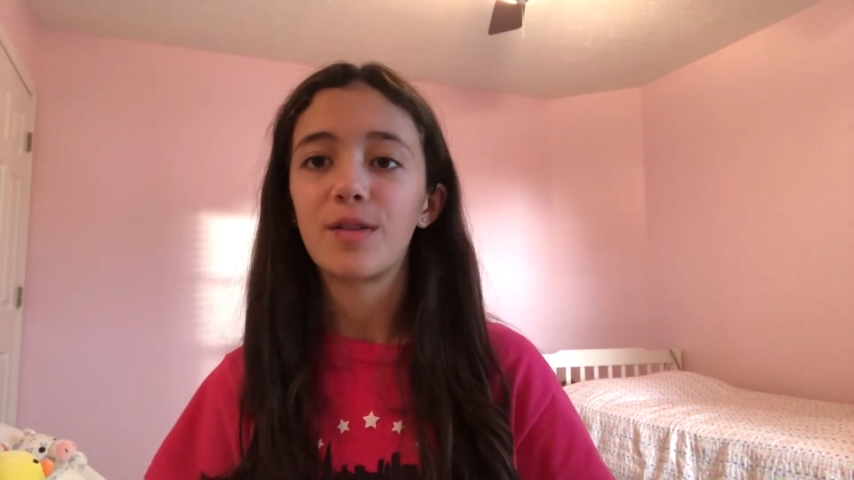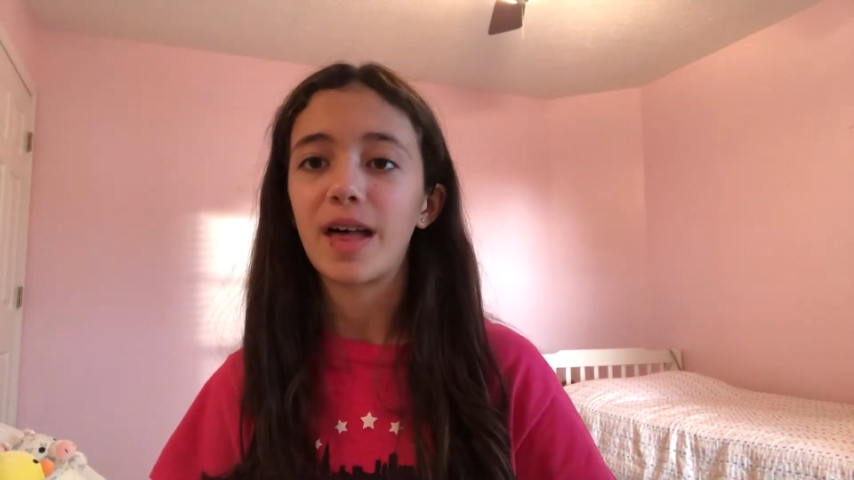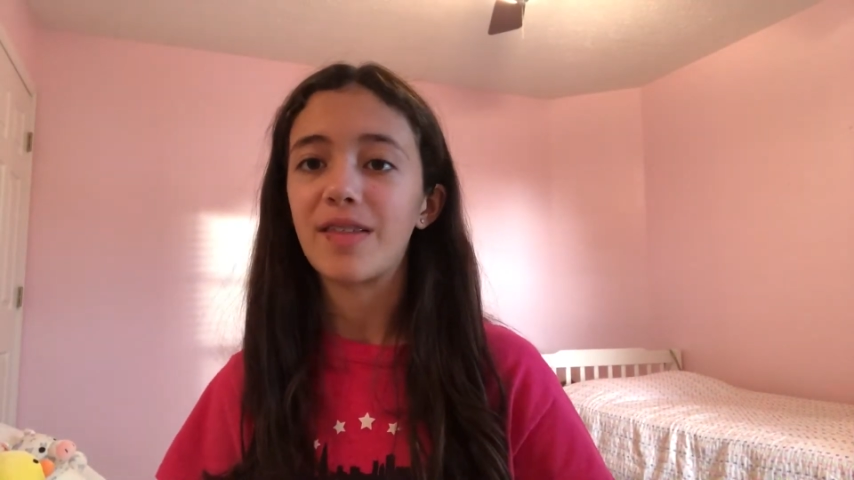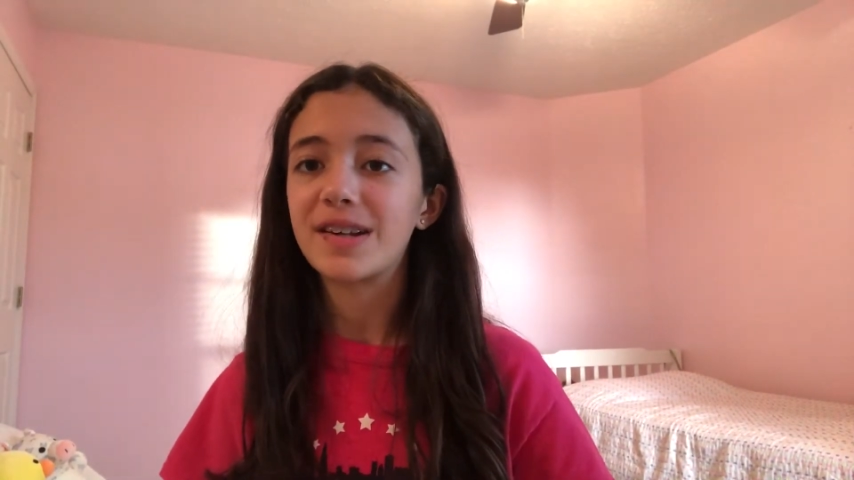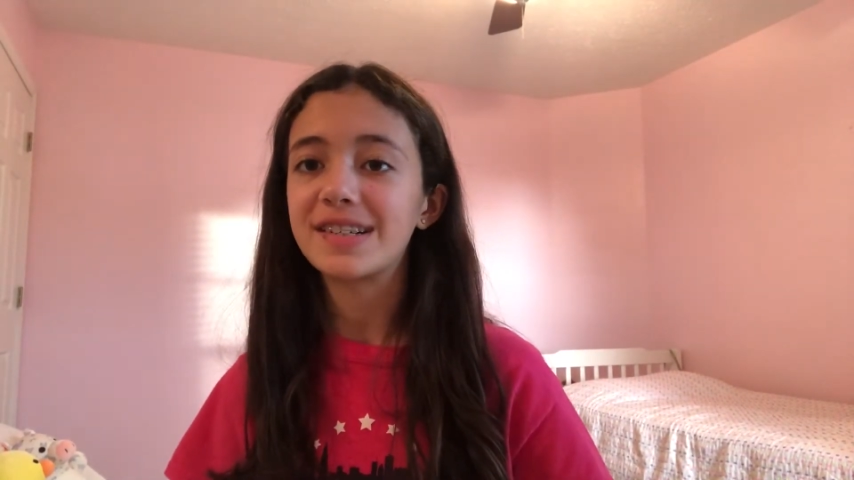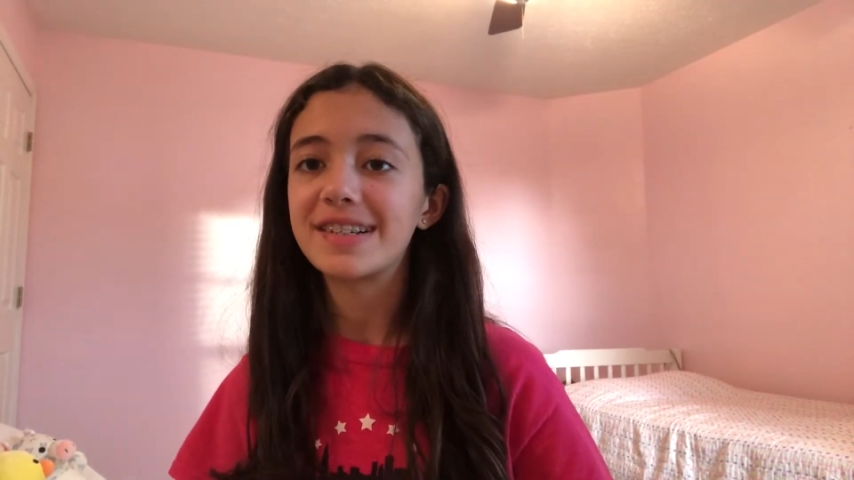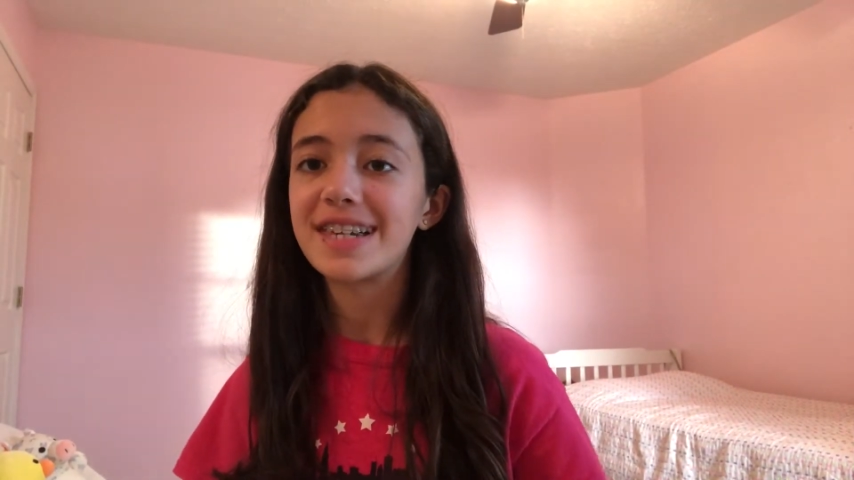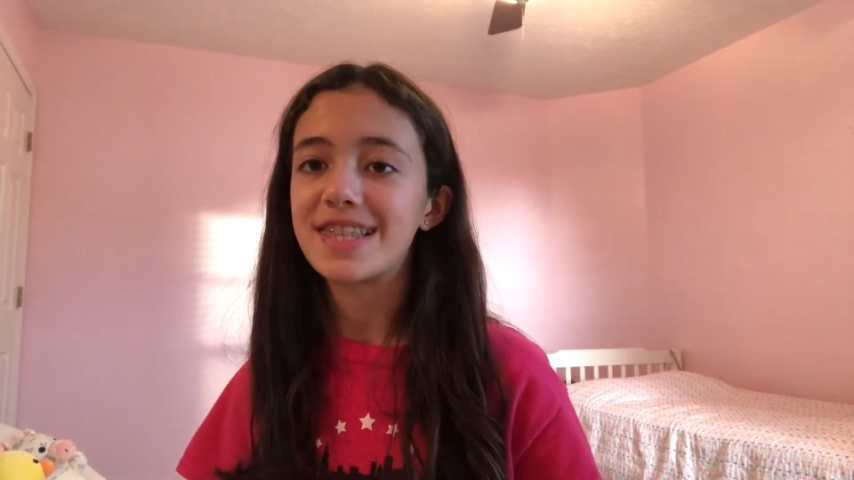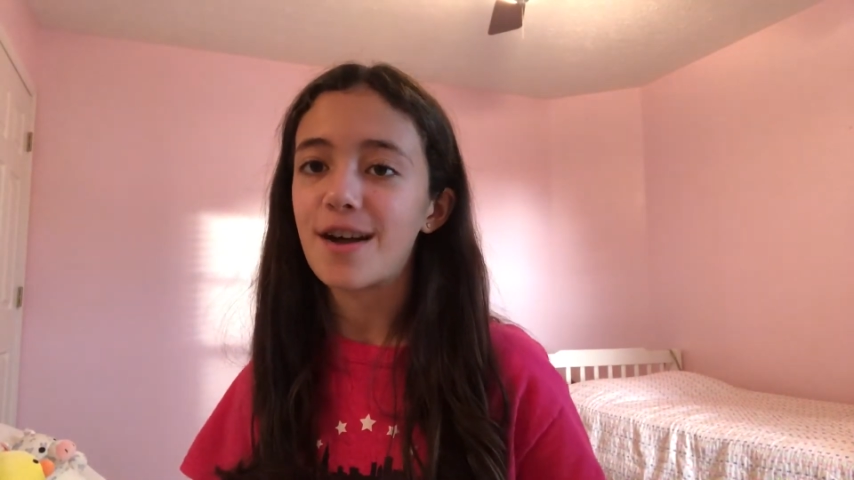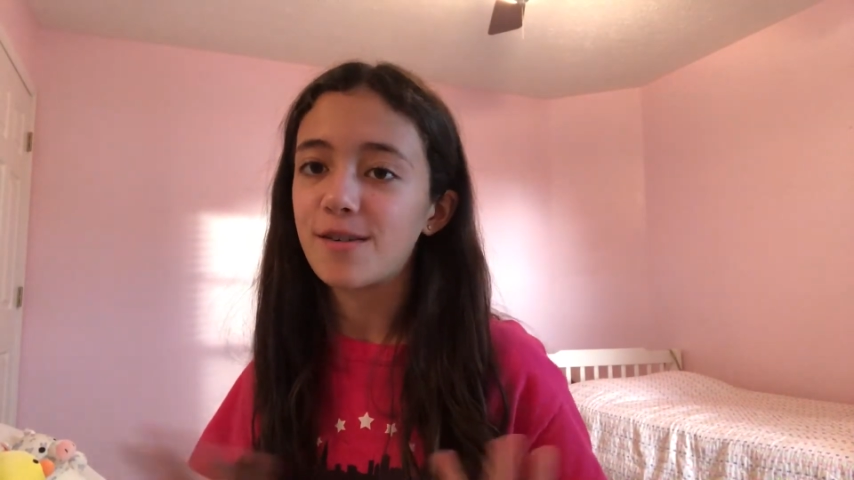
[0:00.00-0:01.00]
that this is
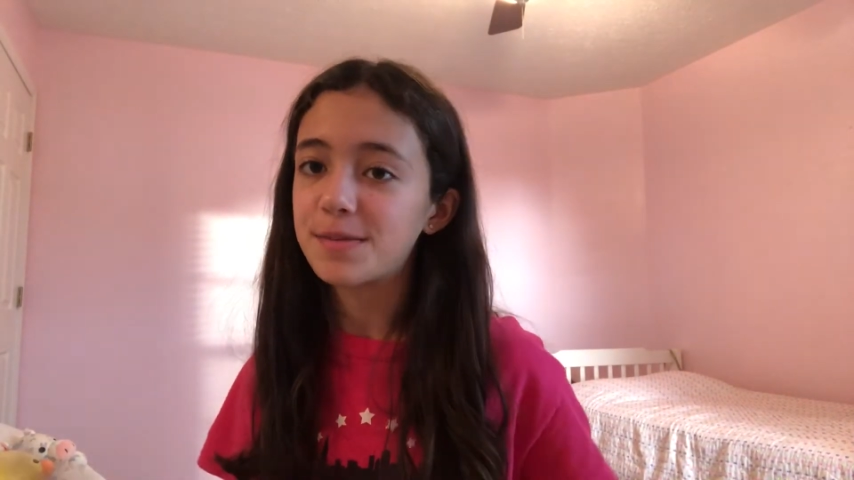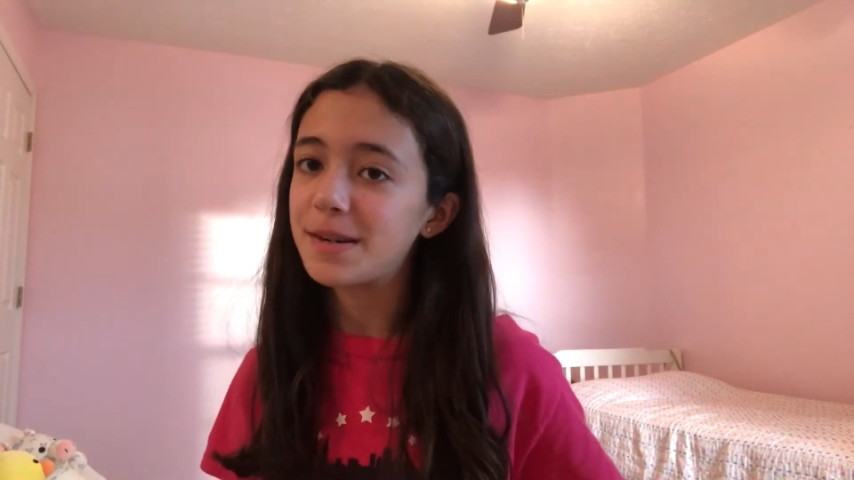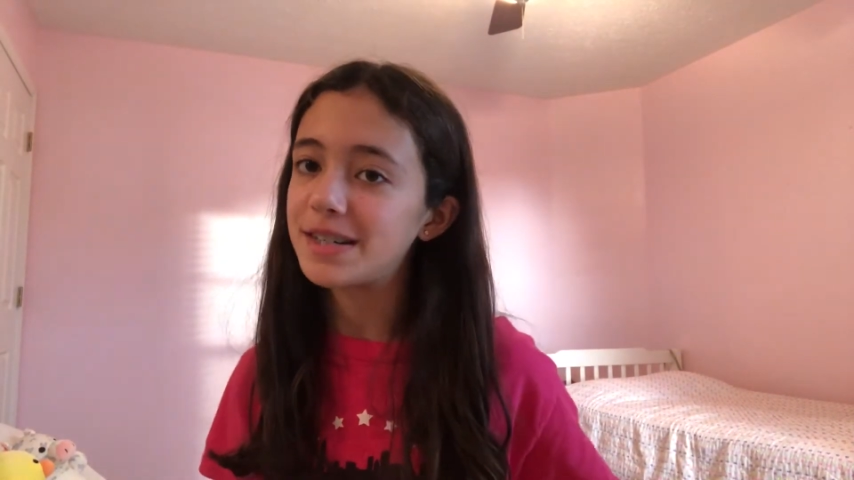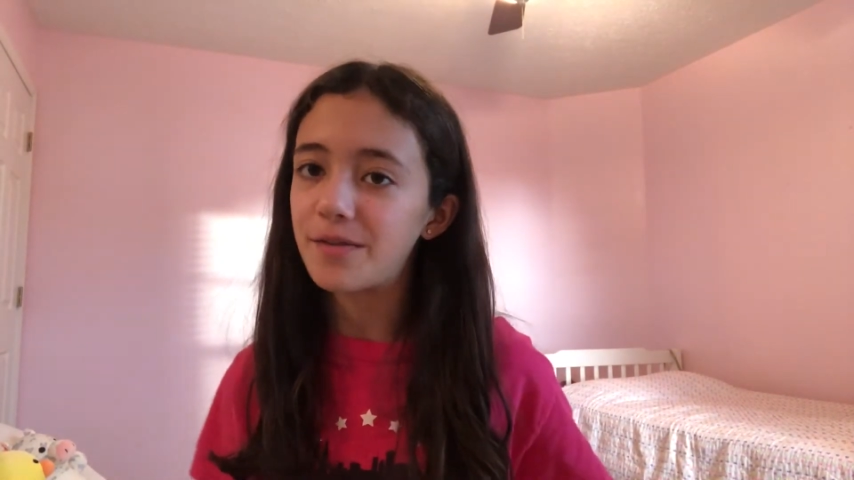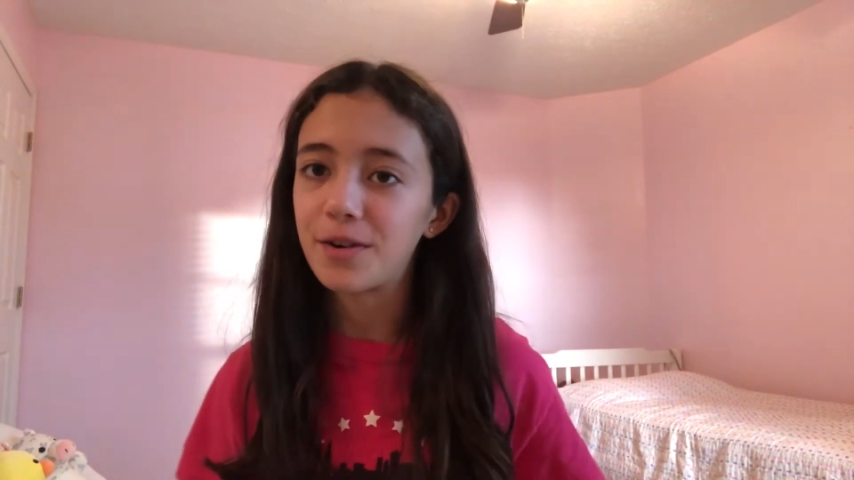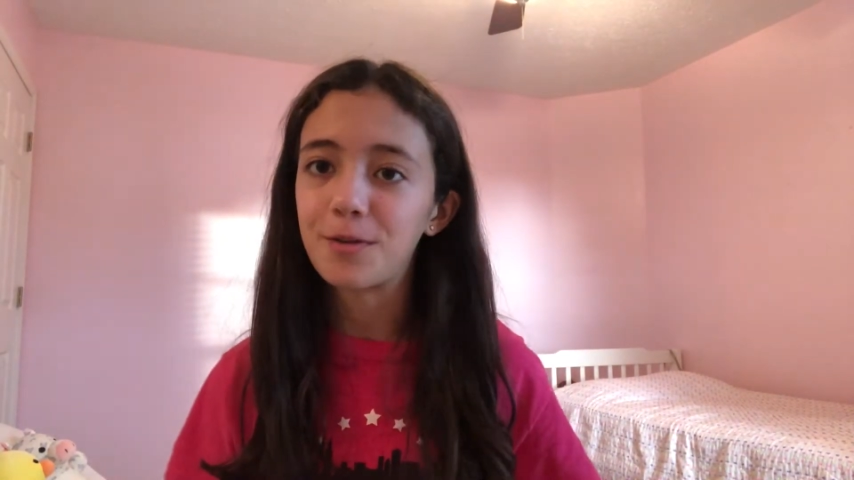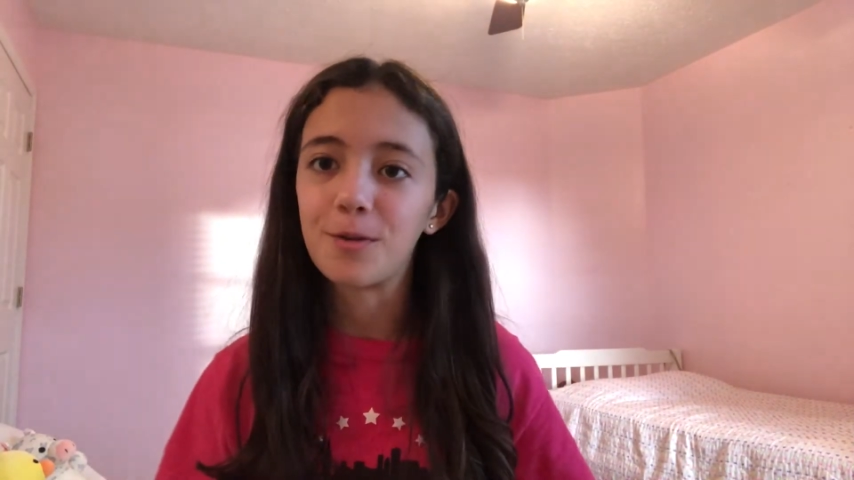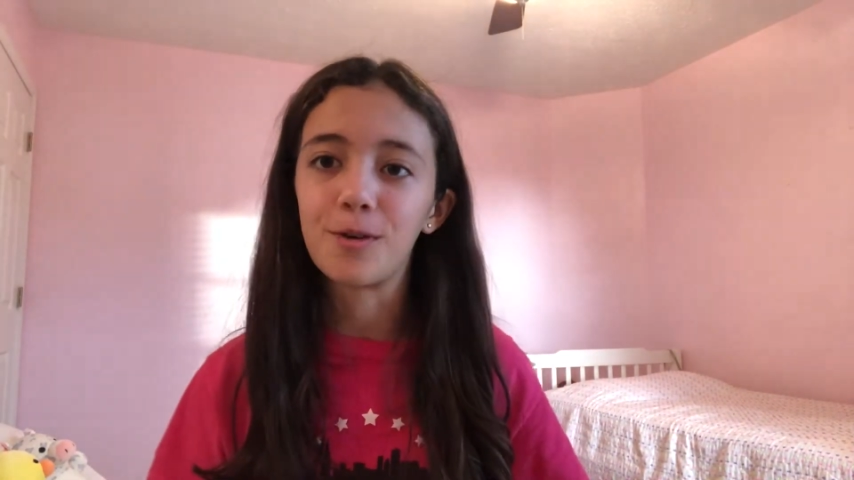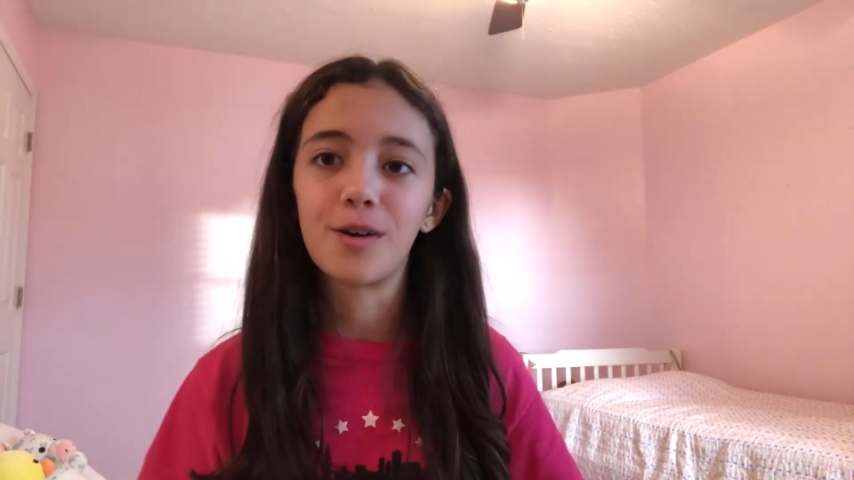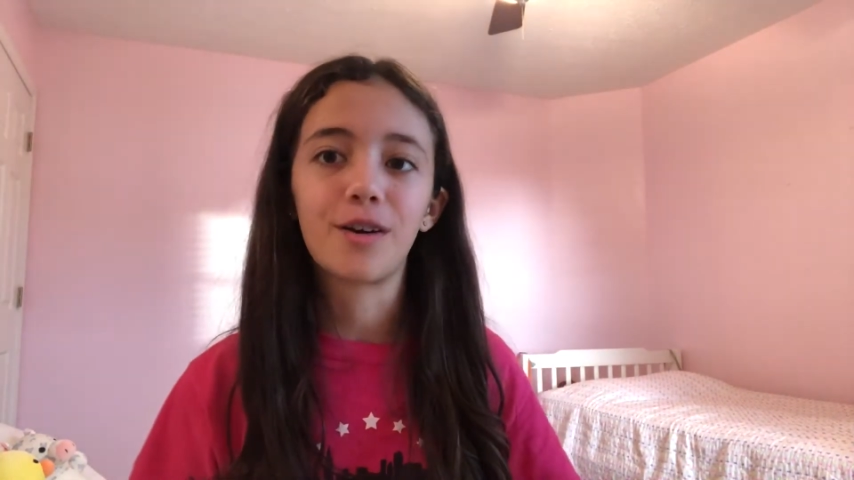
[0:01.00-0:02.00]
in no specific
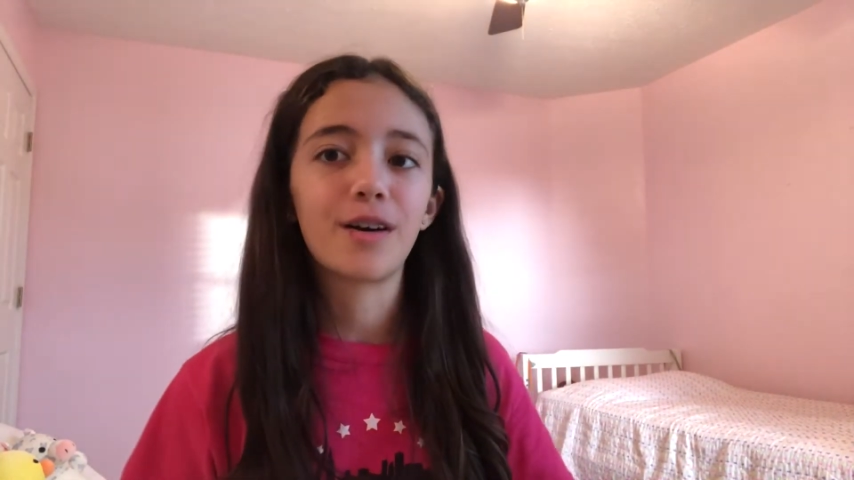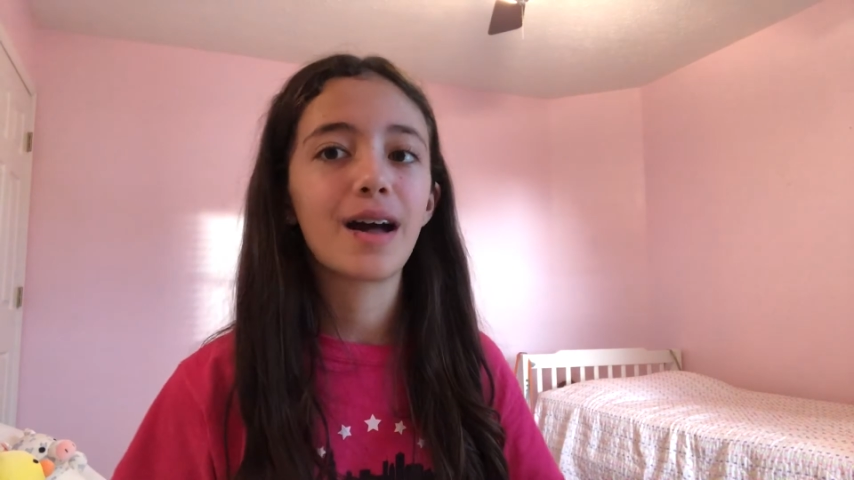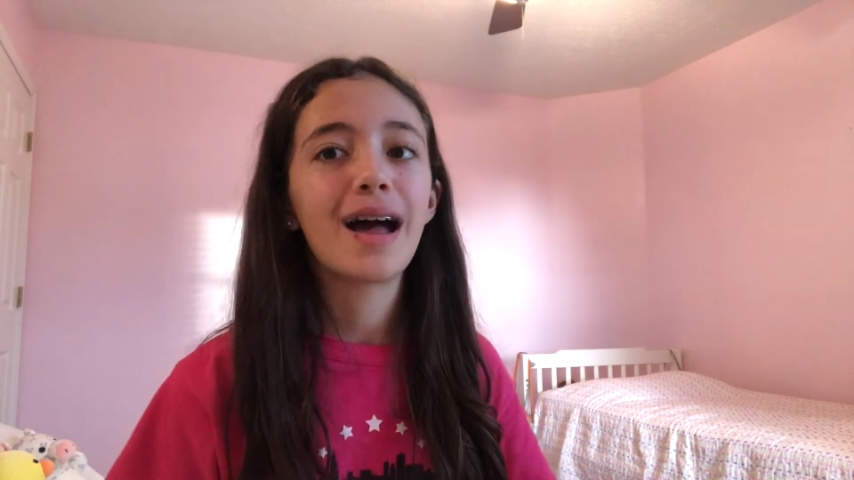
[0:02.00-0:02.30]
order,